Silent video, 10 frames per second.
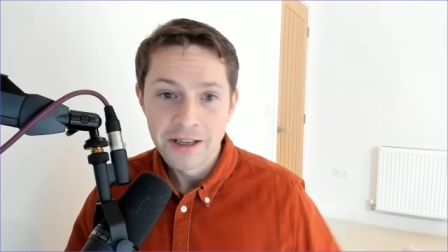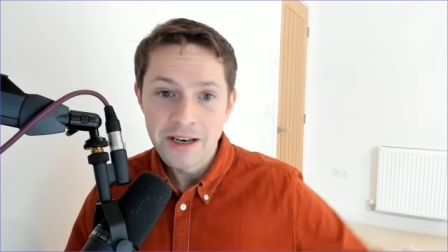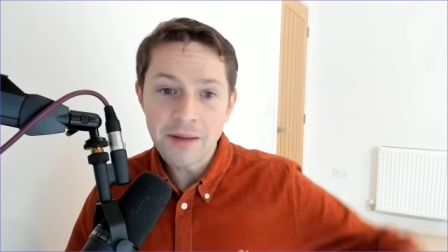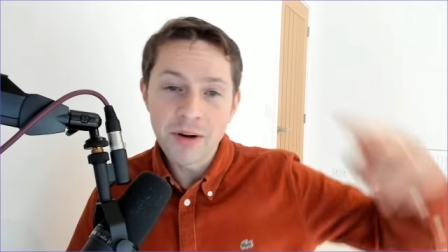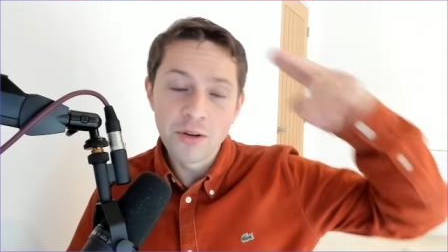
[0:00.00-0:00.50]

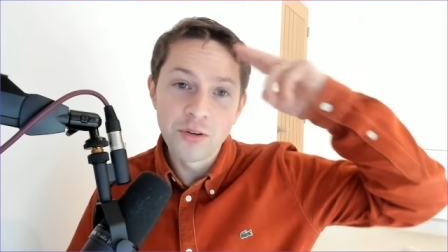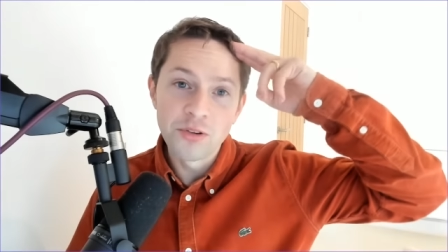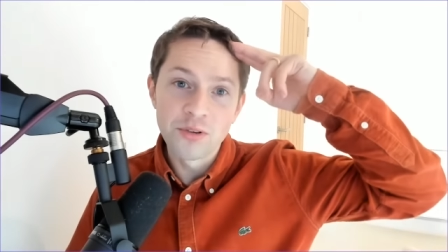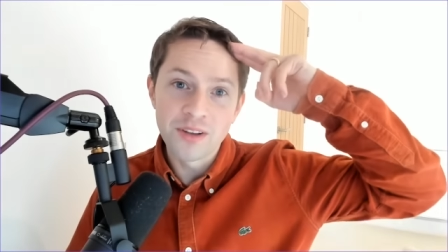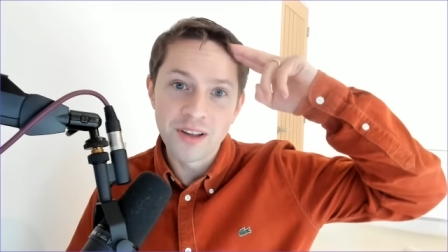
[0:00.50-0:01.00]
Let me know your
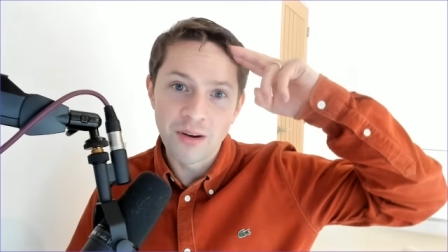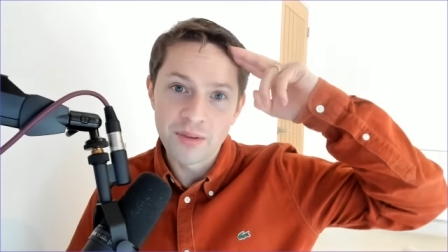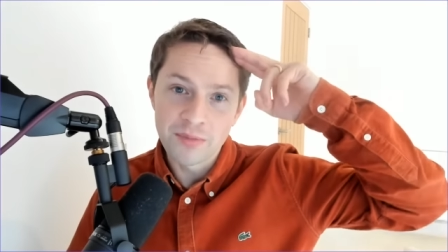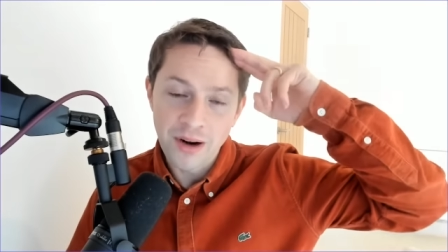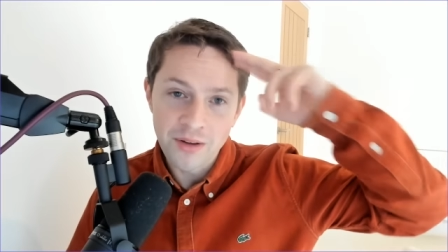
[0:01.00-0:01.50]
thoughts in the
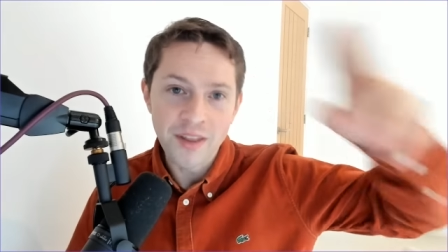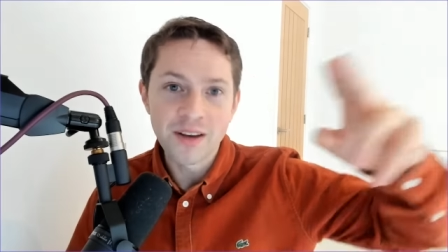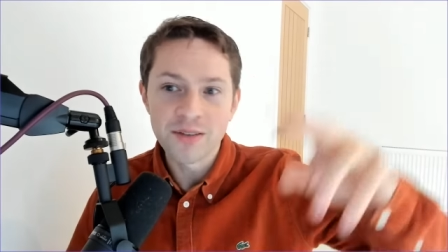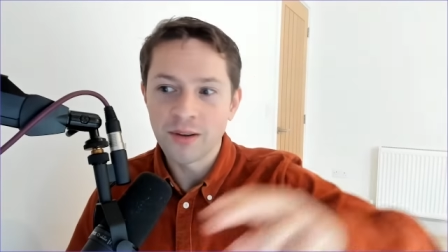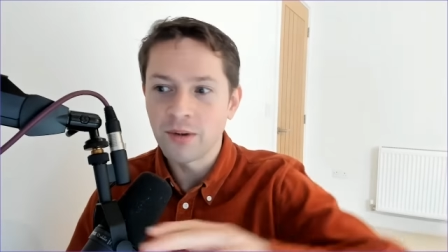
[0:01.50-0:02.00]
comments below. Thank
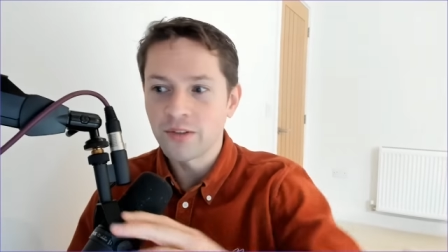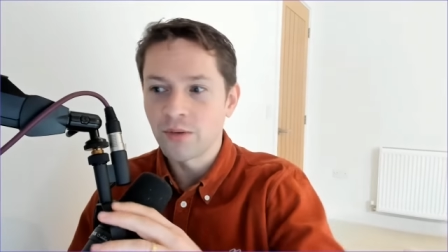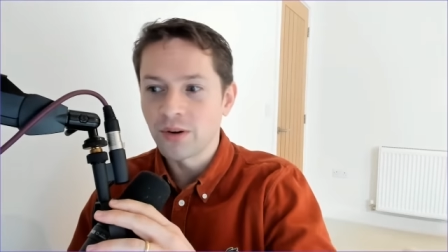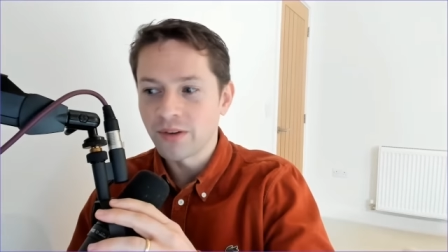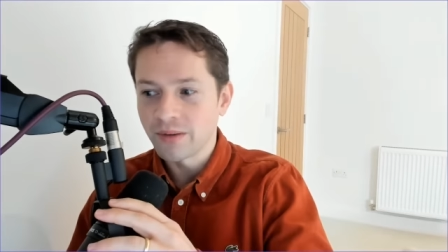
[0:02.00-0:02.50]
you so much for
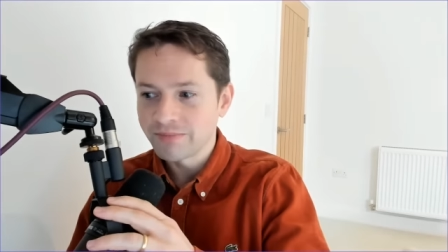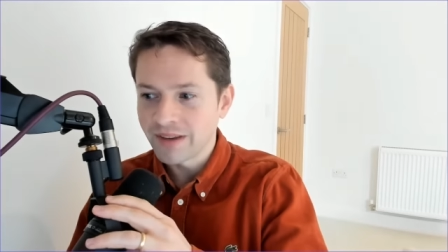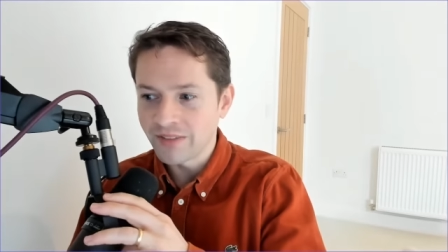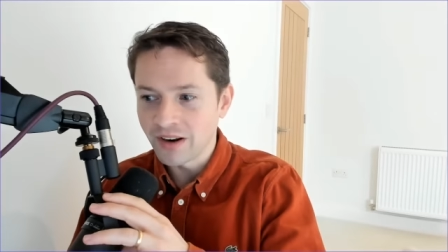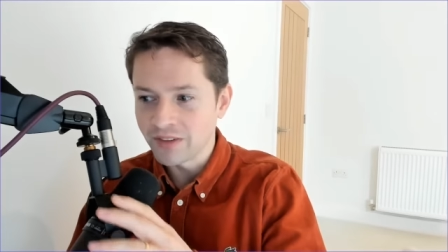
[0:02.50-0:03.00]
watching.
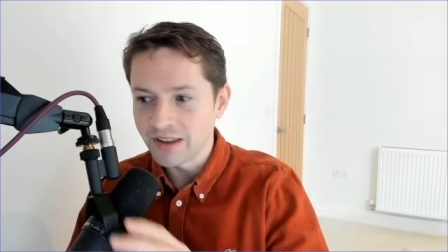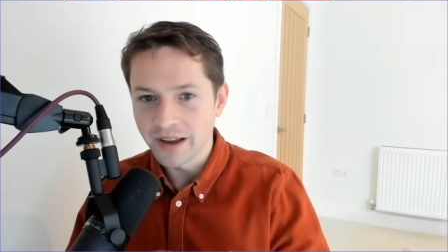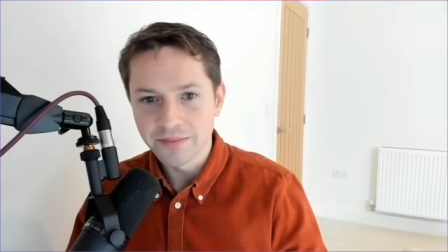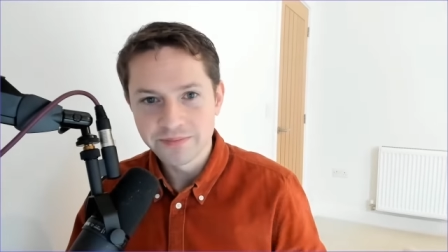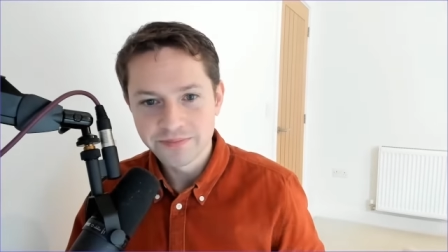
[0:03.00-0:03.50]
Have a lovely day.